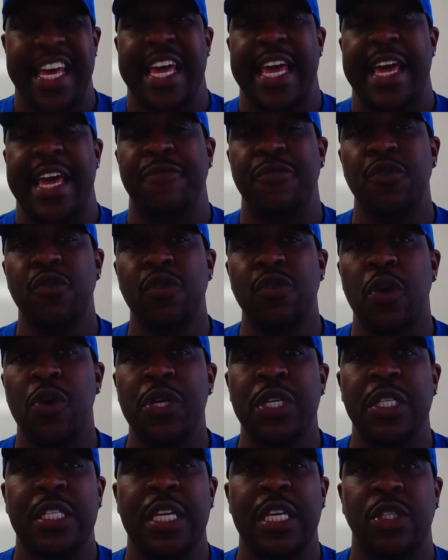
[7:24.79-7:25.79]
If you
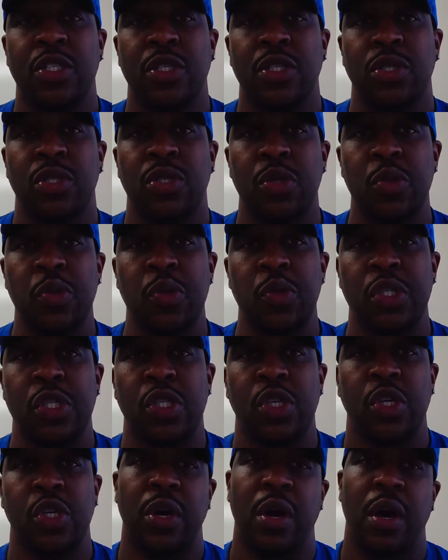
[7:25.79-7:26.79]
notice that your
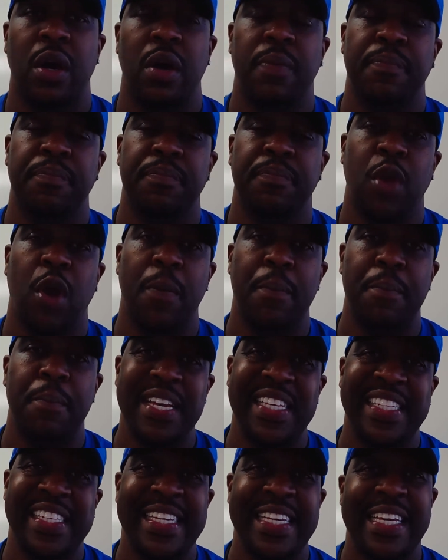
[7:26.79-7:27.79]
students are
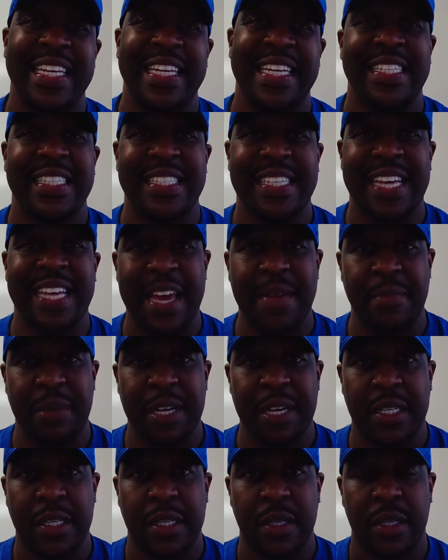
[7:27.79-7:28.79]
missing an
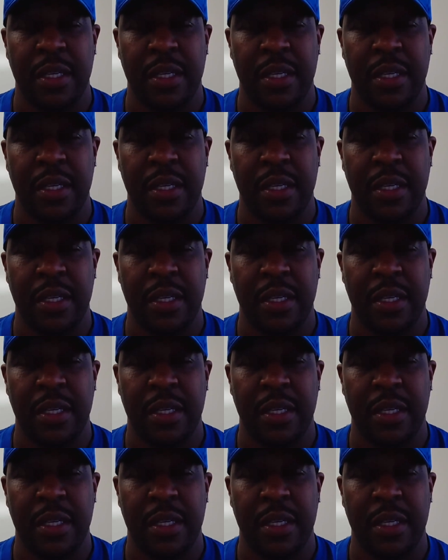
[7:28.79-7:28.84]
assignment